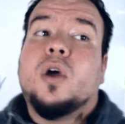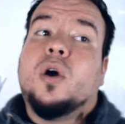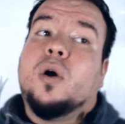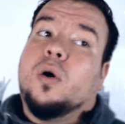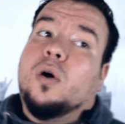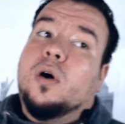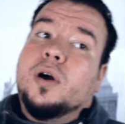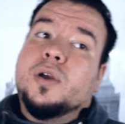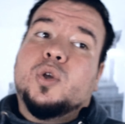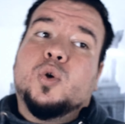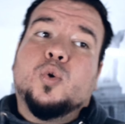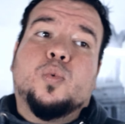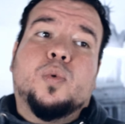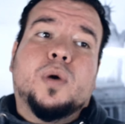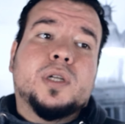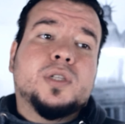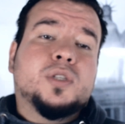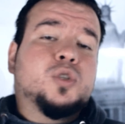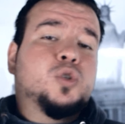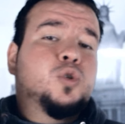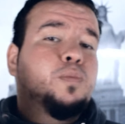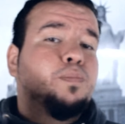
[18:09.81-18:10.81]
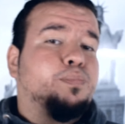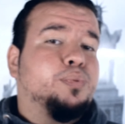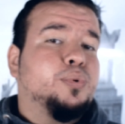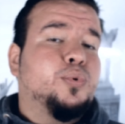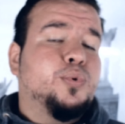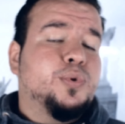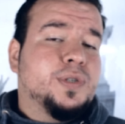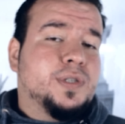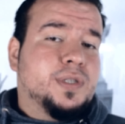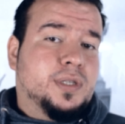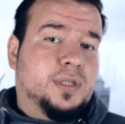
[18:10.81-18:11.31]
Or you want to
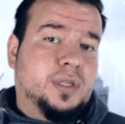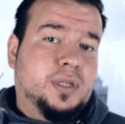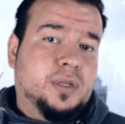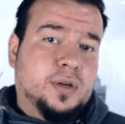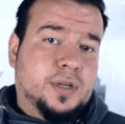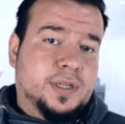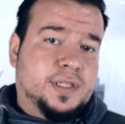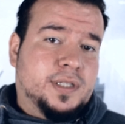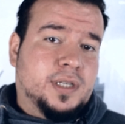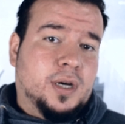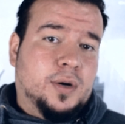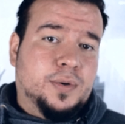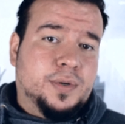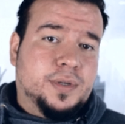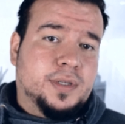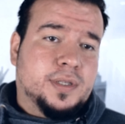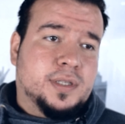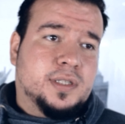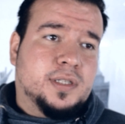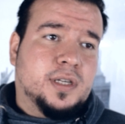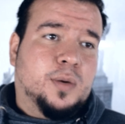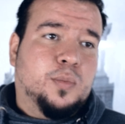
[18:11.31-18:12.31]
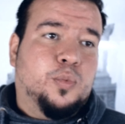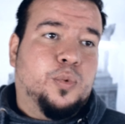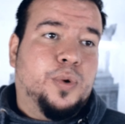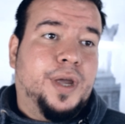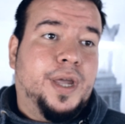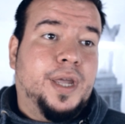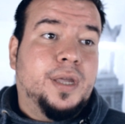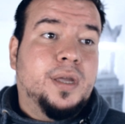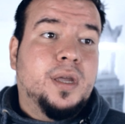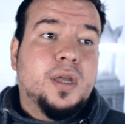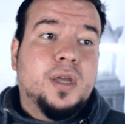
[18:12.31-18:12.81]
boost your sound in some
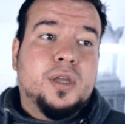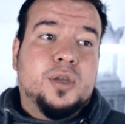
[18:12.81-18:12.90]
way.